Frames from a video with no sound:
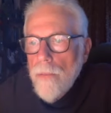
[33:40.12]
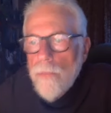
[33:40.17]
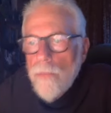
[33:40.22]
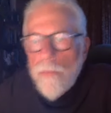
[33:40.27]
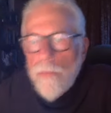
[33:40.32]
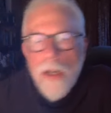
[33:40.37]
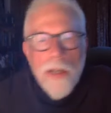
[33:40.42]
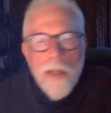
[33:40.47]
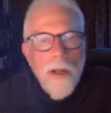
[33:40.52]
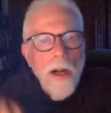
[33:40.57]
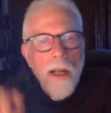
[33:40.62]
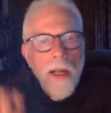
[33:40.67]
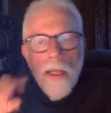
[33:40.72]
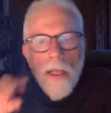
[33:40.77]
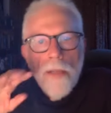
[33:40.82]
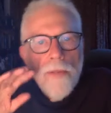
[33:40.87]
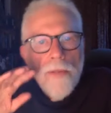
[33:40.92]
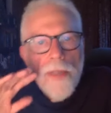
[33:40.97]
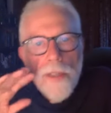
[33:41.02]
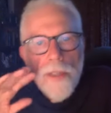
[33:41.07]
but all
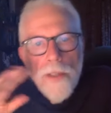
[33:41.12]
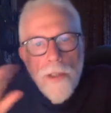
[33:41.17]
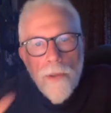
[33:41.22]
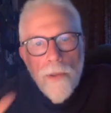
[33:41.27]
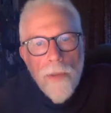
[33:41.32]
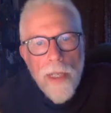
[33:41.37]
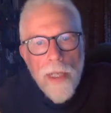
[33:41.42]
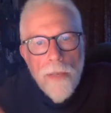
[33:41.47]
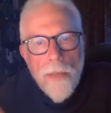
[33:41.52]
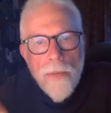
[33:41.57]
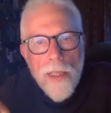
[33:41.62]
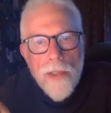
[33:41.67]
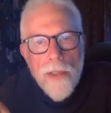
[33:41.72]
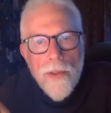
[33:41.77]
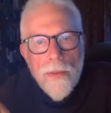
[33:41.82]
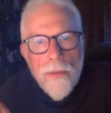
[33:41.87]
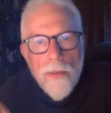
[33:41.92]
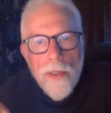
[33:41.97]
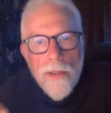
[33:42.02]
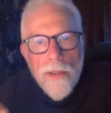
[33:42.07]
of the degree
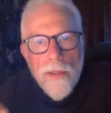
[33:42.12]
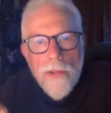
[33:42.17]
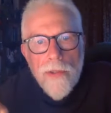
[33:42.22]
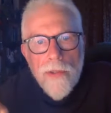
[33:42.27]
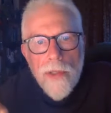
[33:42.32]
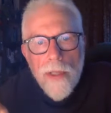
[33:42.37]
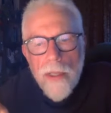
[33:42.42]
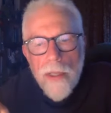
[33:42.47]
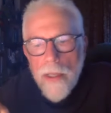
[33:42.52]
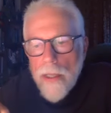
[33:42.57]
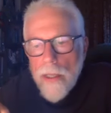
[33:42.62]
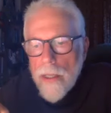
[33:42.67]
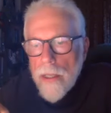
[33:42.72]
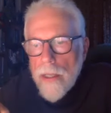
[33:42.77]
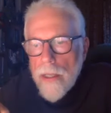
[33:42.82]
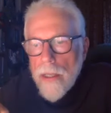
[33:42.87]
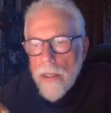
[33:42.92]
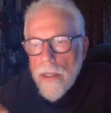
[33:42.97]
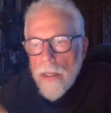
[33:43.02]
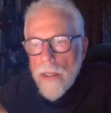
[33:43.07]
rituals
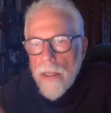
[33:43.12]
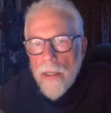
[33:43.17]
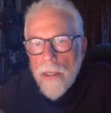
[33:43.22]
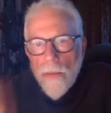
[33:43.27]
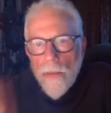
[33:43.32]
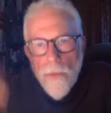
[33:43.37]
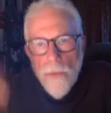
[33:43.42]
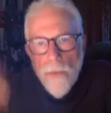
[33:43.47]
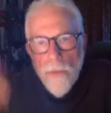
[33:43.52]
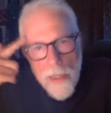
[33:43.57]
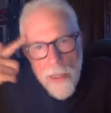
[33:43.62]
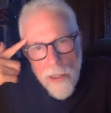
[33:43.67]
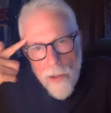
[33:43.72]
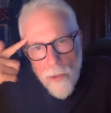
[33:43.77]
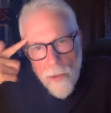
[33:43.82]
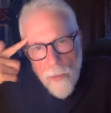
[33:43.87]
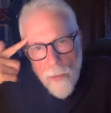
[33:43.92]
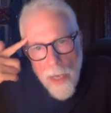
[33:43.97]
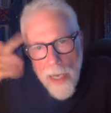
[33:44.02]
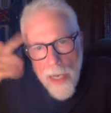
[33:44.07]
were in
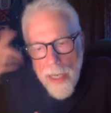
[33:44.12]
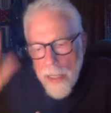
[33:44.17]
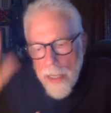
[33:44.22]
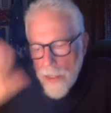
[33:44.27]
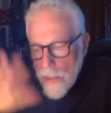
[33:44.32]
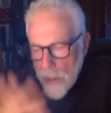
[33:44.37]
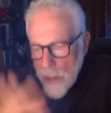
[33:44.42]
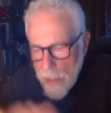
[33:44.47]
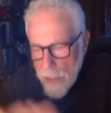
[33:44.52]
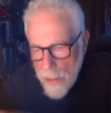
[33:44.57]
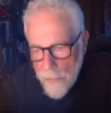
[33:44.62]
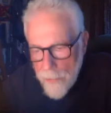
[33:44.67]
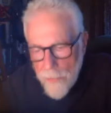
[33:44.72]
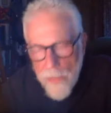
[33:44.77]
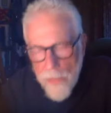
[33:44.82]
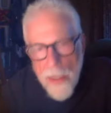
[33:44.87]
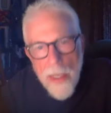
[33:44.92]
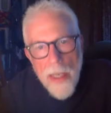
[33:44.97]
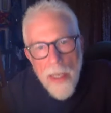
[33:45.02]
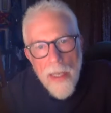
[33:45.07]
his mind
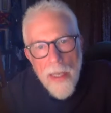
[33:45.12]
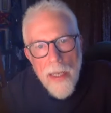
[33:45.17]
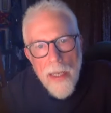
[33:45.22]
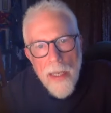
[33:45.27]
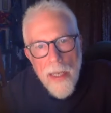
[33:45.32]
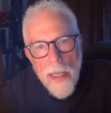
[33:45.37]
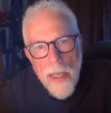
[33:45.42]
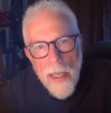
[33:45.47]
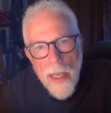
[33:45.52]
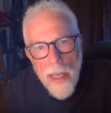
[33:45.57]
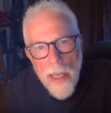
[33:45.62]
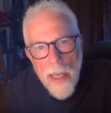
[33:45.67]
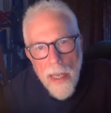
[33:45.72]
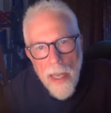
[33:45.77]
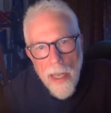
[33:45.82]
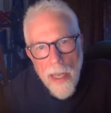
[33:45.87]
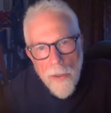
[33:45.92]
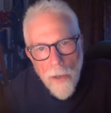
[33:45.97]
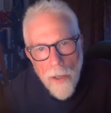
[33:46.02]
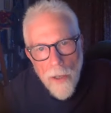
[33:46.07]

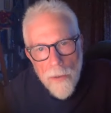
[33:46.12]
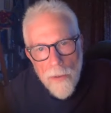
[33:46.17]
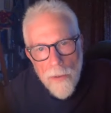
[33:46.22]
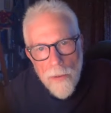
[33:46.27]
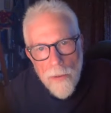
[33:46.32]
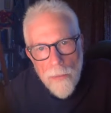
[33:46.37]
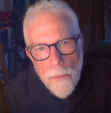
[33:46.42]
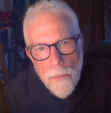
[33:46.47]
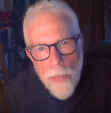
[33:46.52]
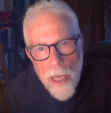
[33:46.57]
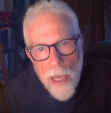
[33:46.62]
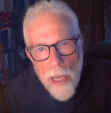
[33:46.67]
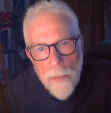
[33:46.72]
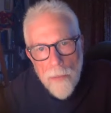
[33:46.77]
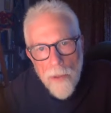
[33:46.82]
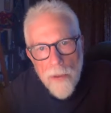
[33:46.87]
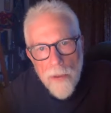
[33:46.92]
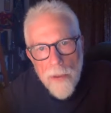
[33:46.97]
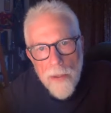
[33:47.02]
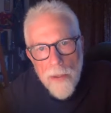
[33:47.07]
and on
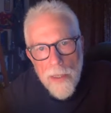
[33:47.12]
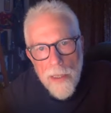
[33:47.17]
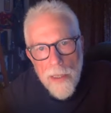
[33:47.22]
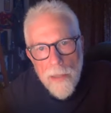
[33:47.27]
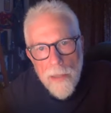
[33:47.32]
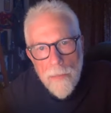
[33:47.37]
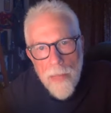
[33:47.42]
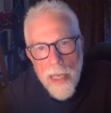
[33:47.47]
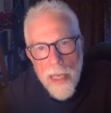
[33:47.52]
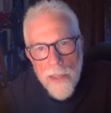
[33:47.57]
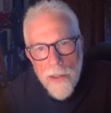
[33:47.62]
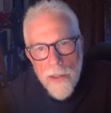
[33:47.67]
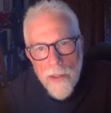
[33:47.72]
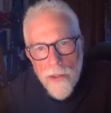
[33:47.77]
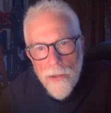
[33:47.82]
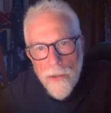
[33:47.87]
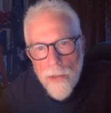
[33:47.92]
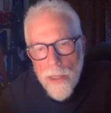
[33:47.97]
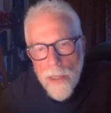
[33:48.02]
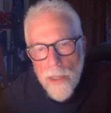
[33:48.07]
paper in
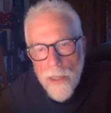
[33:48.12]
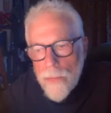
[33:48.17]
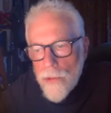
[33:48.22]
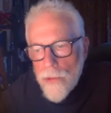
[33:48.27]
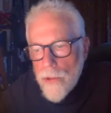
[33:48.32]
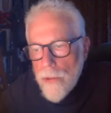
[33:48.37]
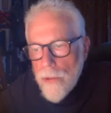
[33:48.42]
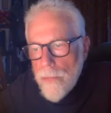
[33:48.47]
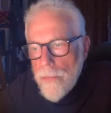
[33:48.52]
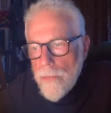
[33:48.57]
manuscripts.